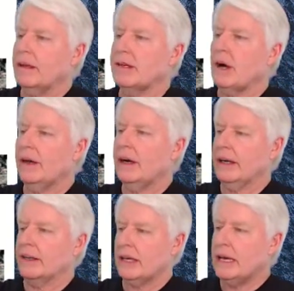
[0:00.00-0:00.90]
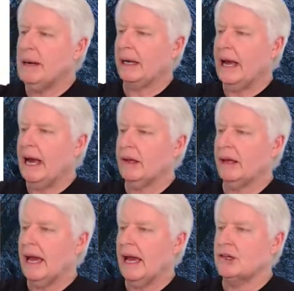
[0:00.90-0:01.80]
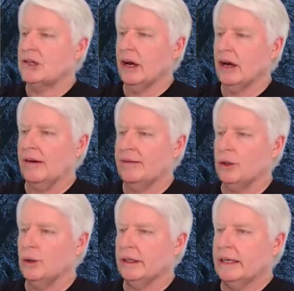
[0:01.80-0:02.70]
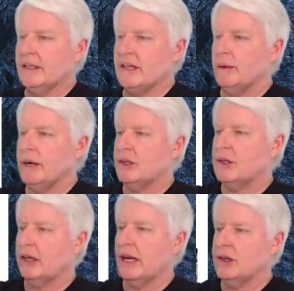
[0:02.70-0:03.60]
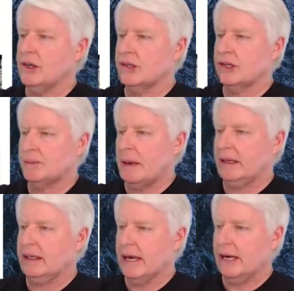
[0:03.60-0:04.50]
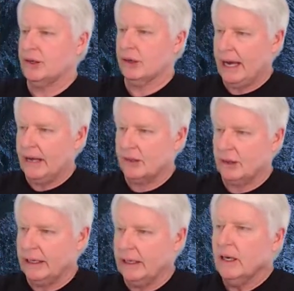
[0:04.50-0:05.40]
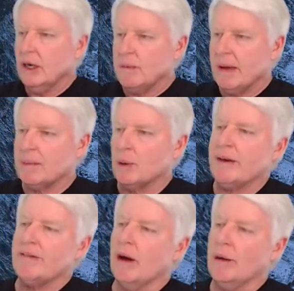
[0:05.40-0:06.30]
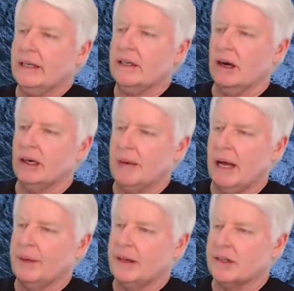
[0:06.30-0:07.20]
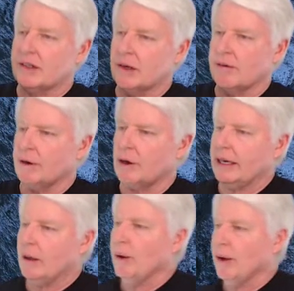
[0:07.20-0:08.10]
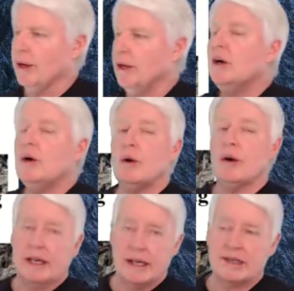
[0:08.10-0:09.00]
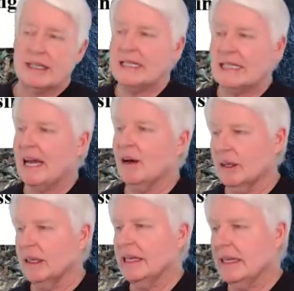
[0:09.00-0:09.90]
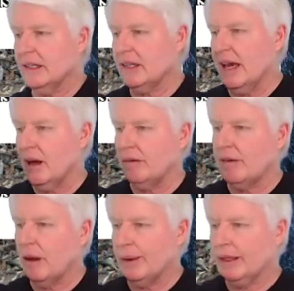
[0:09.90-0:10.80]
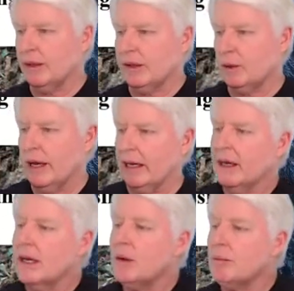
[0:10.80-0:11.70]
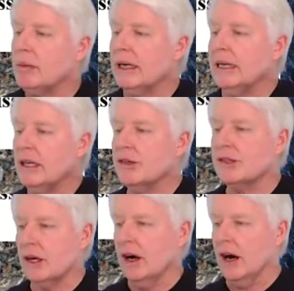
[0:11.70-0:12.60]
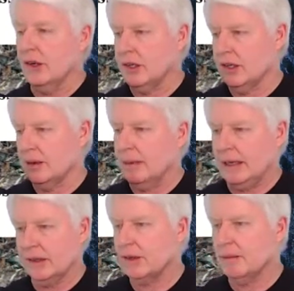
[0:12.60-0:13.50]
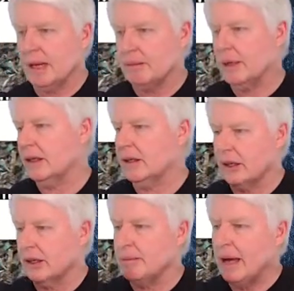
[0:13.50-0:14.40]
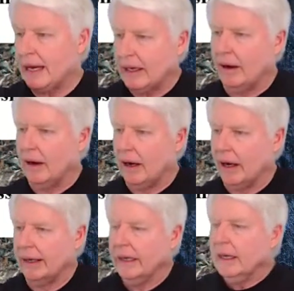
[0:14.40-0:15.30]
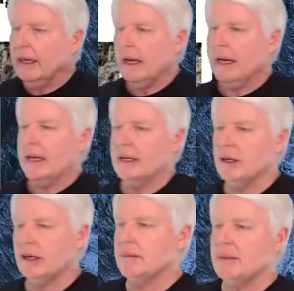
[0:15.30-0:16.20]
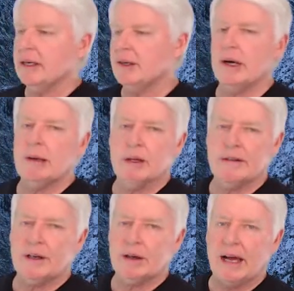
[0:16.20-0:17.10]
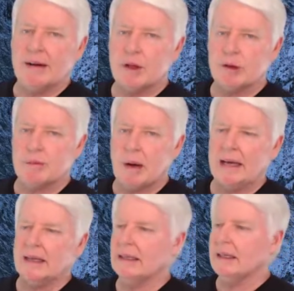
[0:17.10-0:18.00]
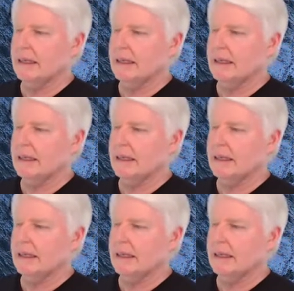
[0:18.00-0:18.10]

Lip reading: So there it is. Keep a gas shut-off tool in easy reach in case you suspect a natural gas leak. Remember, we've already talked about this, a sulfuric odor or a hissing sound, a leaking sound following an earthquake. But use caution, because remember, you turn it back on and you're going to be in trouble if you don't have those pilot